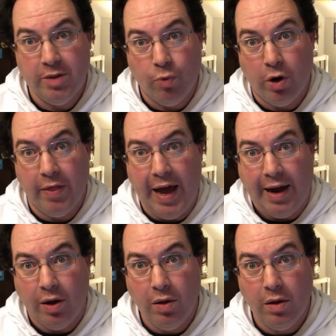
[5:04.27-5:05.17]
to see more of
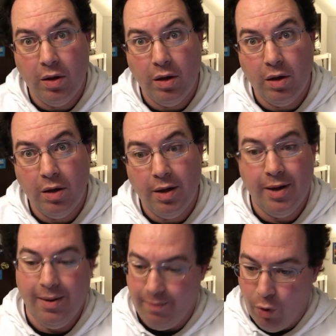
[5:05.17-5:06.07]
that.
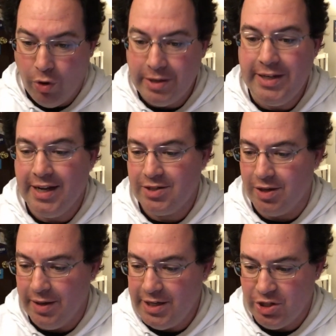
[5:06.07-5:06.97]
More
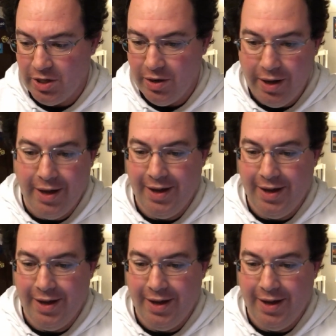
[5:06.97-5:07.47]
de-escalation.